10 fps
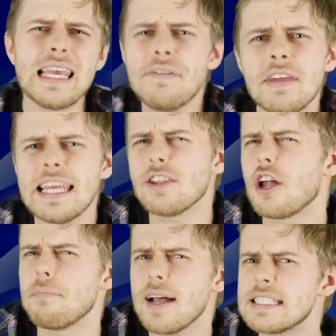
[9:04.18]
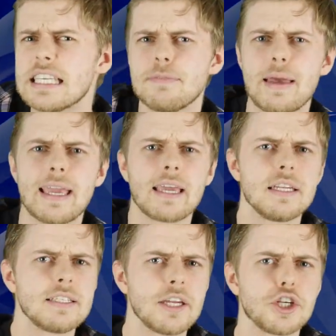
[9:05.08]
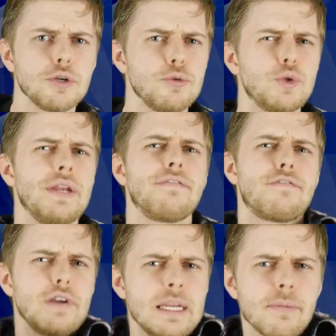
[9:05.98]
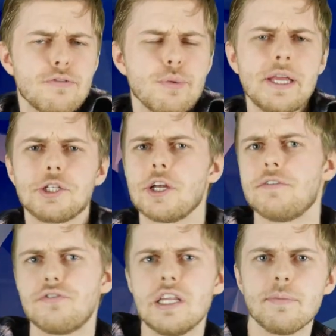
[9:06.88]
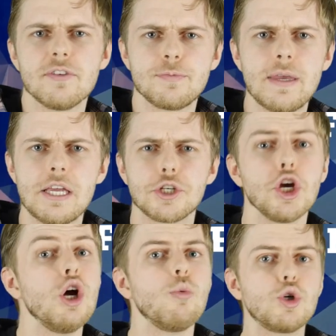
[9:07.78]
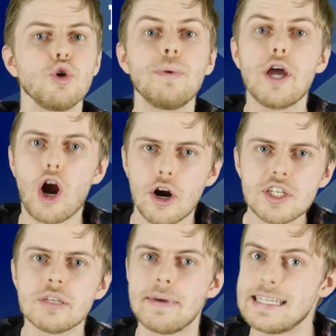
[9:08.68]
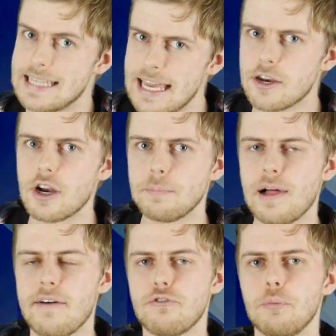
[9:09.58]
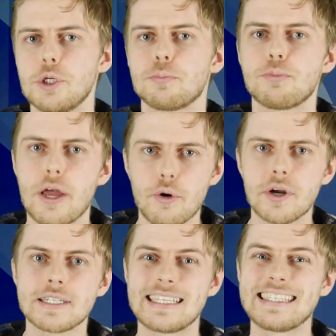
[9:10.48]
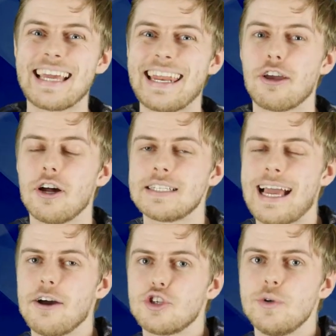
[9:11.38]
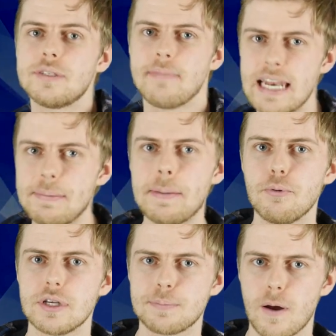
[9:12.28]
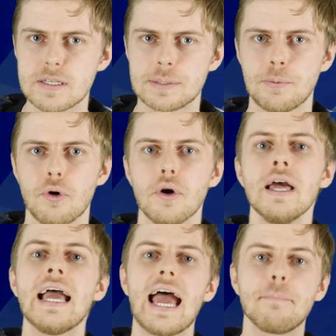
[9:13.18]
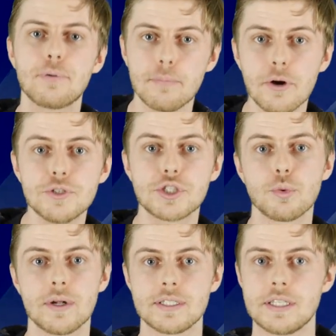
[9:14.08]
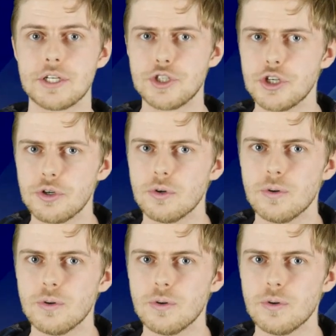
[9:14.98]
even Elon Musk is making a distinction between freedom of reach and freedom of speech, which will be hard to maintain on a platform which prioritizes getting content out to as many people as possible and promotes the ones that do.